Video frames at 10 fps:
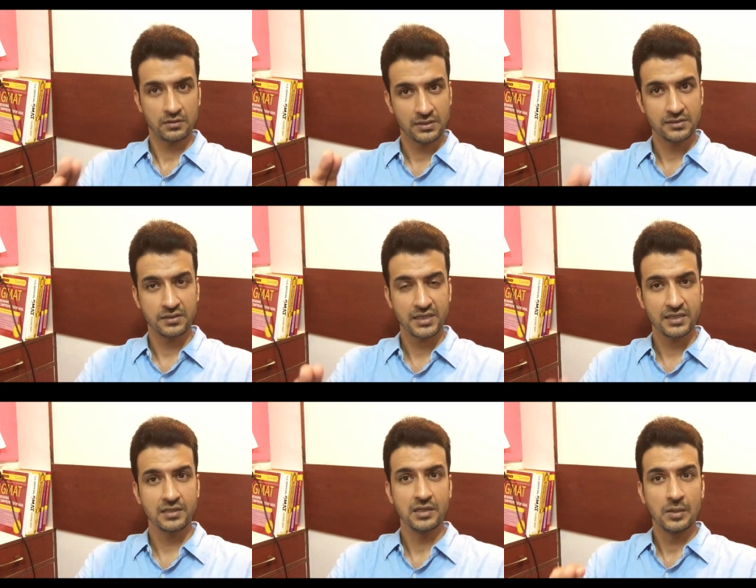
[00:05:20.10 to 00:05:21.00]
So that's the
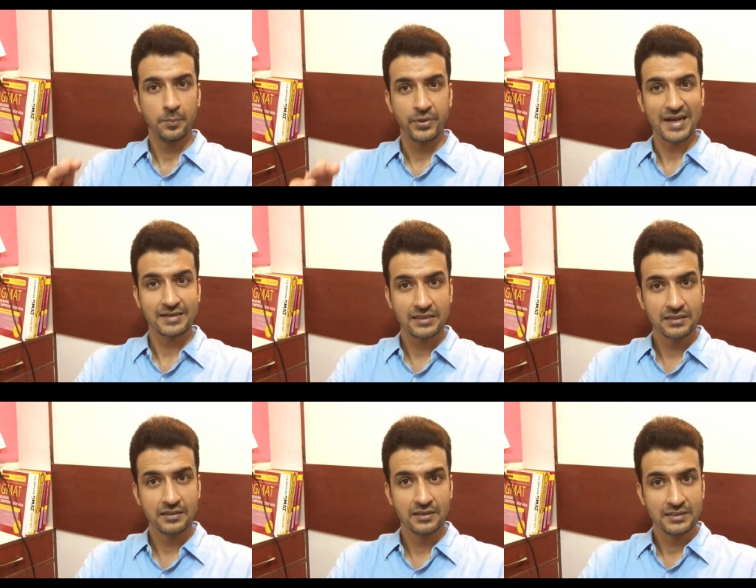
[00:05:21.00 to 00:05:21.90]
second
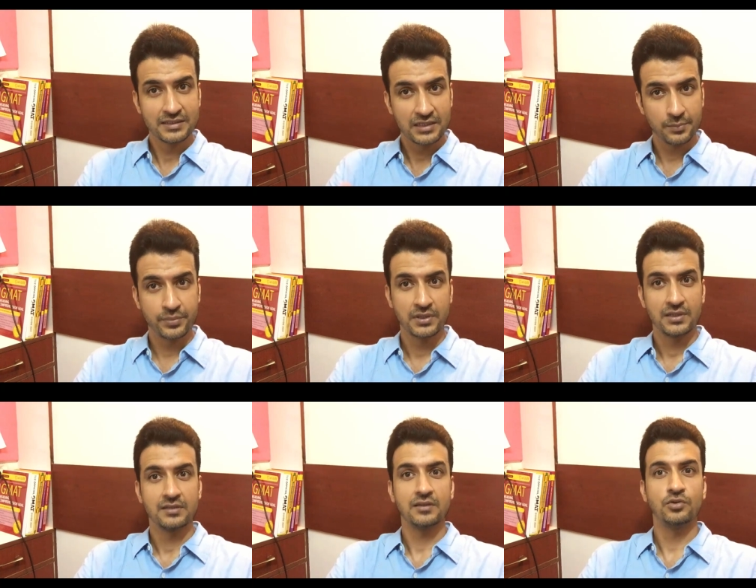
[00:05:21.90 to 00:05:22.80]
practical tip
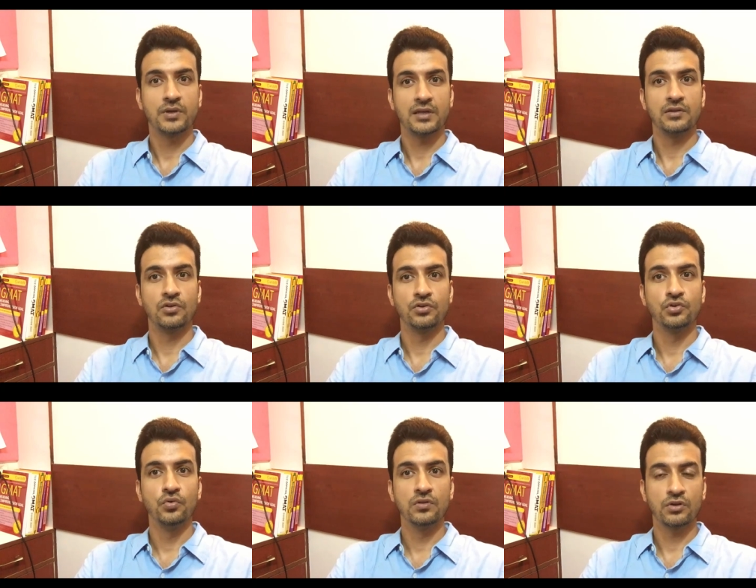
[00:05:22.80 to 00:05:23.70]
that you can,
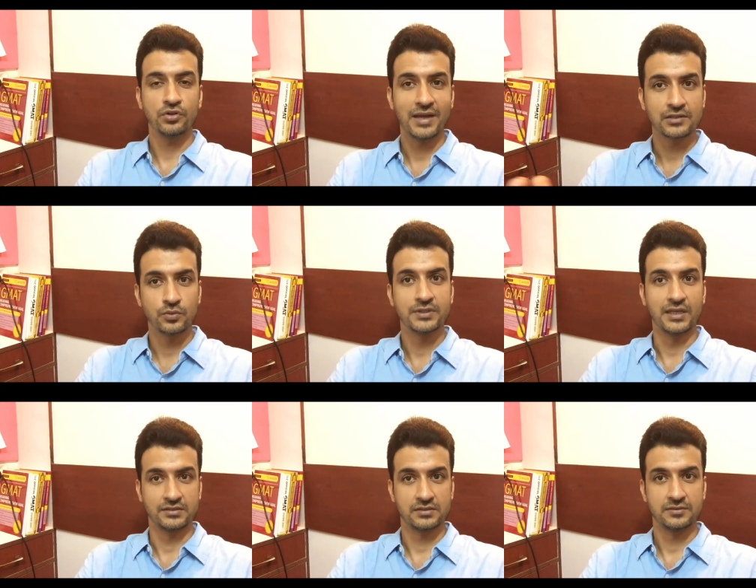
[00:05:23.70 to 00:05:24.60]
use on your actual
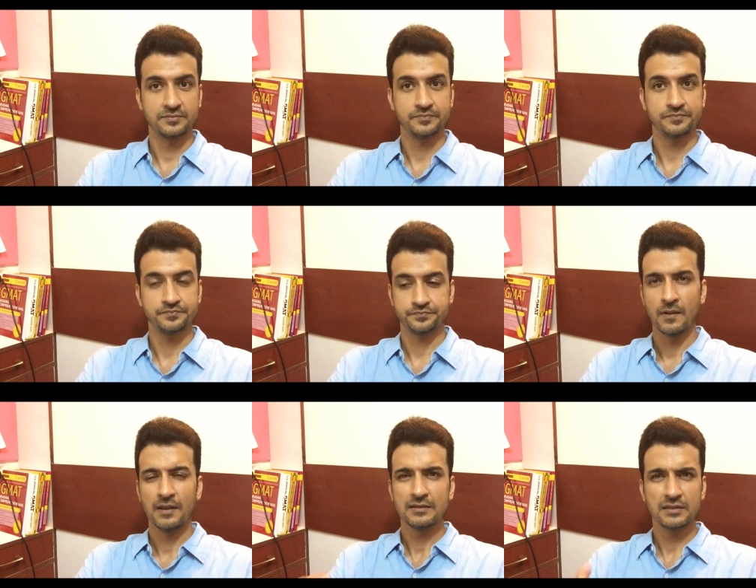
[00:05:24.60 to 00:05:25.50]
test.
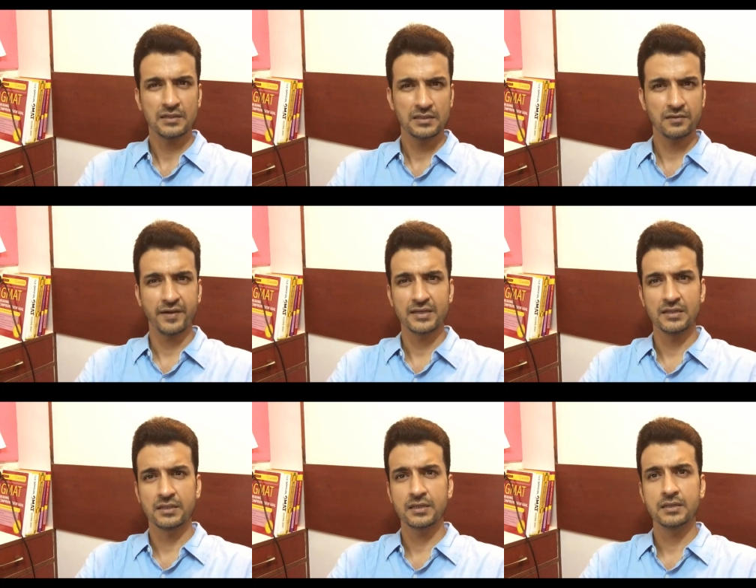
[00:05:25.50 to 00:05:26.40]
The third and the
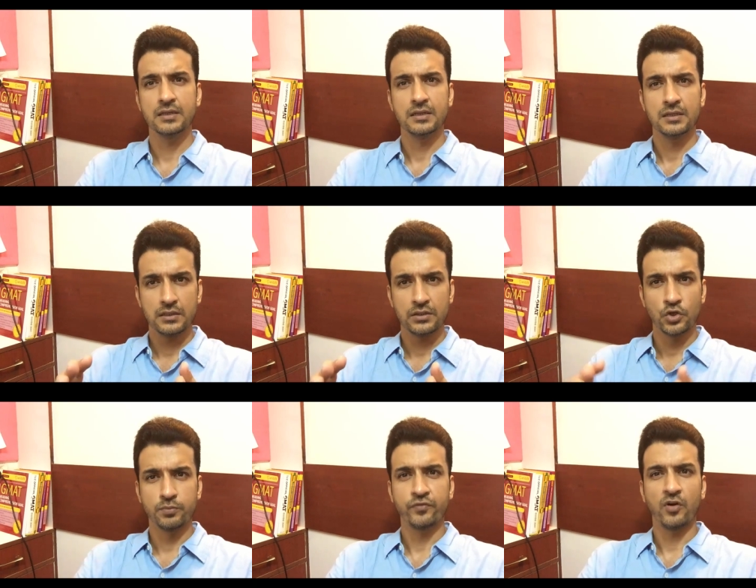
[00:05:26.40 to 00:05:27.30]
final thing,
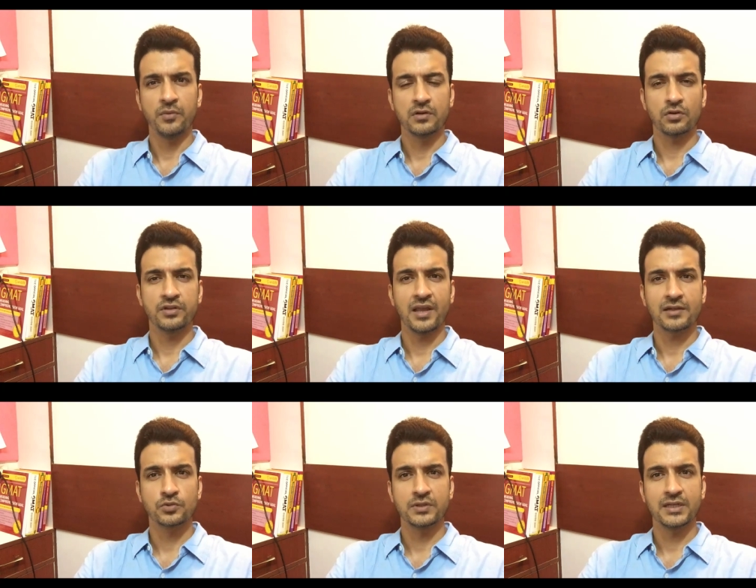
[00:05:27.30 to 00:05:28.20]
your performance on the
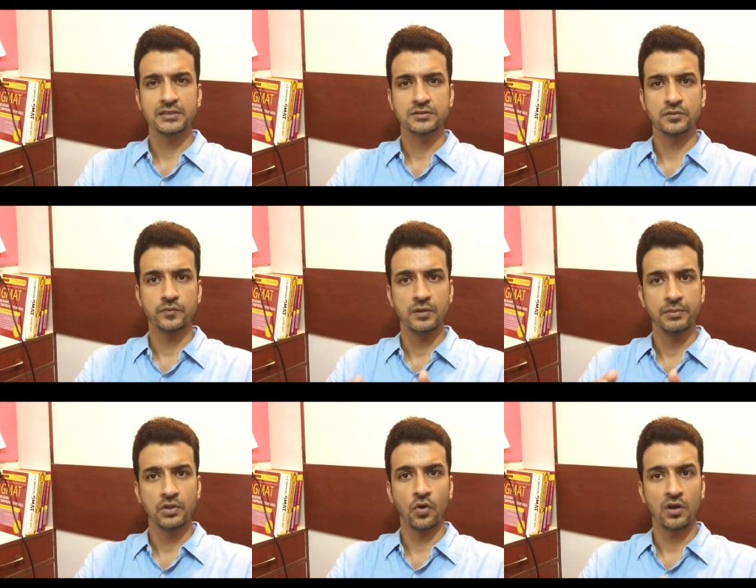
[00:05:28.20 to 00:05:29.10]
actual test will
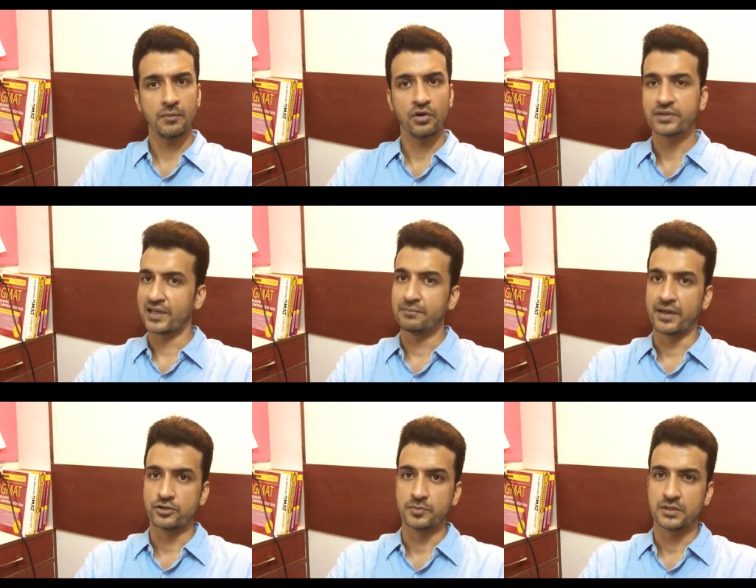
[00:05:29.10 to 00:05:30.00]
be all about time
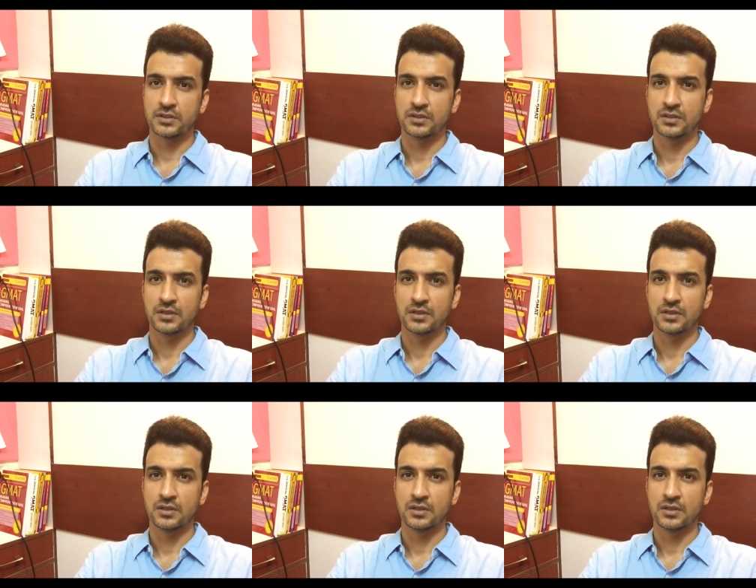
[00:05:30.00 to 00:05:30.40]
management.